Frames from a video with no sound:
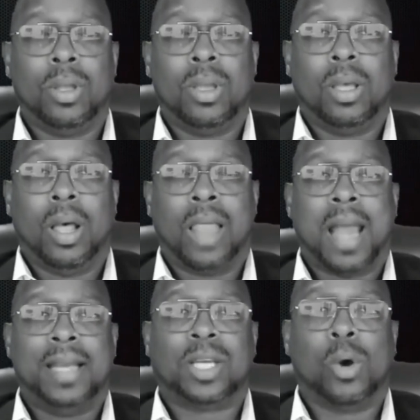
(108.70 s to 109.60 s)
A lot of these
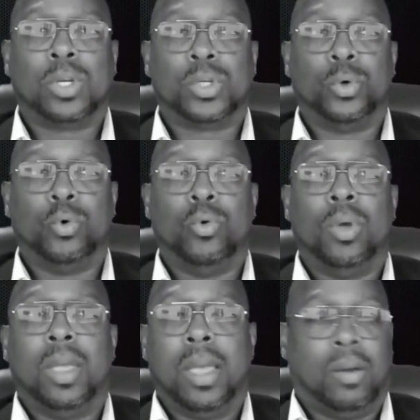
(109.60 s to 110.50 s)
coaches who,
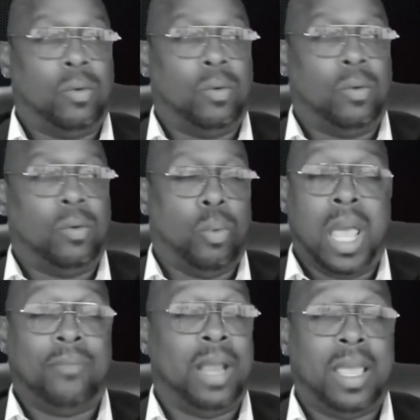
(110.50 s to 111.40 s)
wherever they
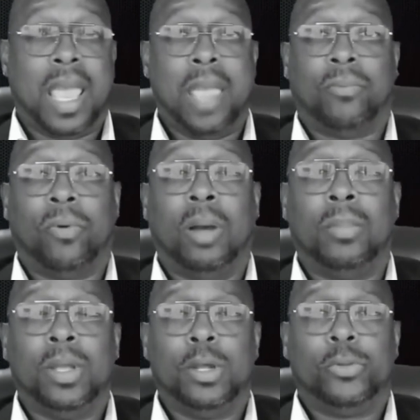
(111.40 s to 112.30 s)
came from,
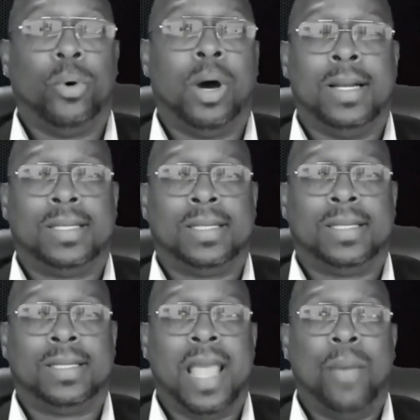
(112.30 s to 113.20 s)
don't
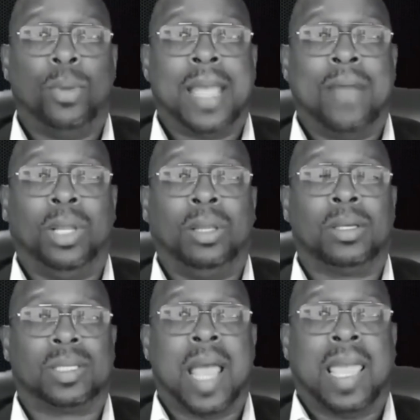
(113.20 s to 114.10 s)
understand what that really looks
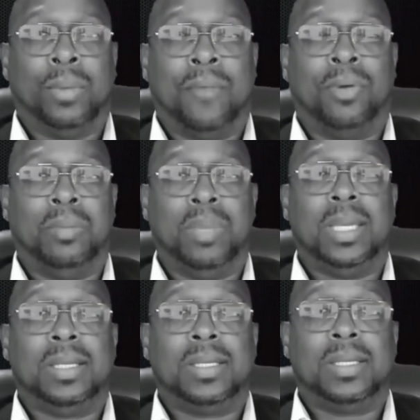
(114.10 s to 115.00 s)
like and what that really means.
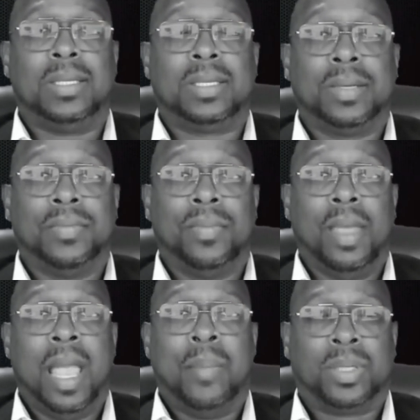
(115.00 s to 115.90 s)
And
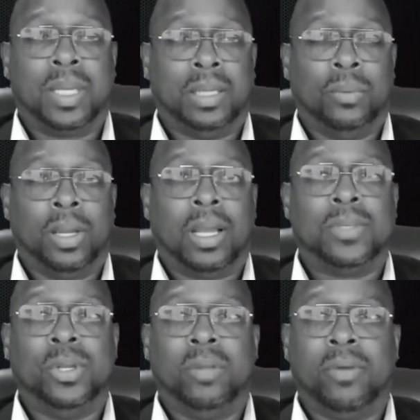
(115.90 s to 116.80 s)
particularly when it comes to
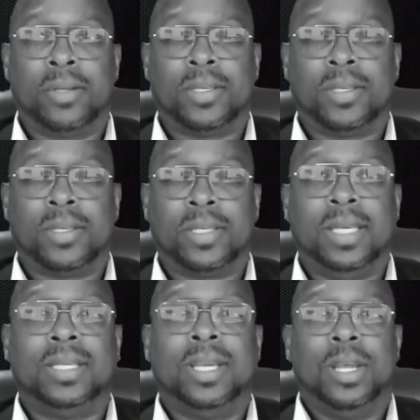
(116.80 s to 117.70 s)
universities,
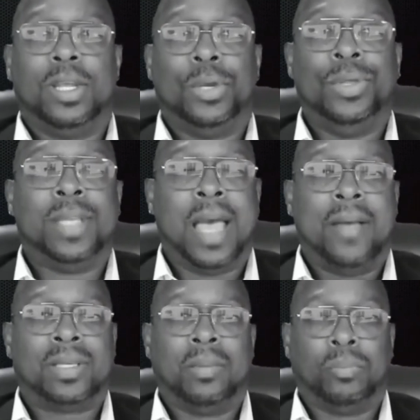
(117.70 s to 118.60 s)
you need to have
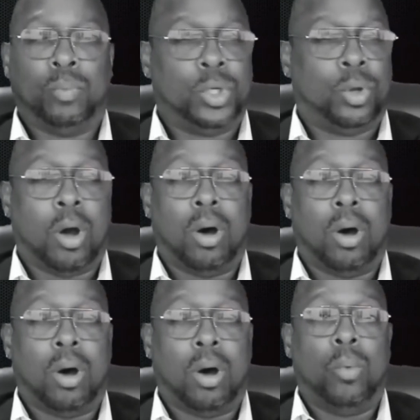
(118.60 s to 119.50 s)
some what
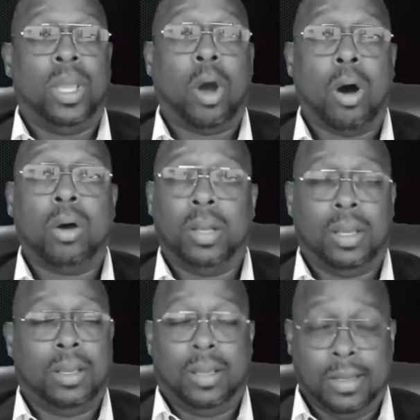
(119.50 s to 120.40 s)
we call
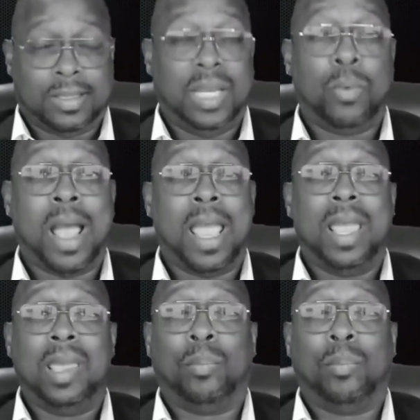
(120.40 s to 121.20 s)
EYA in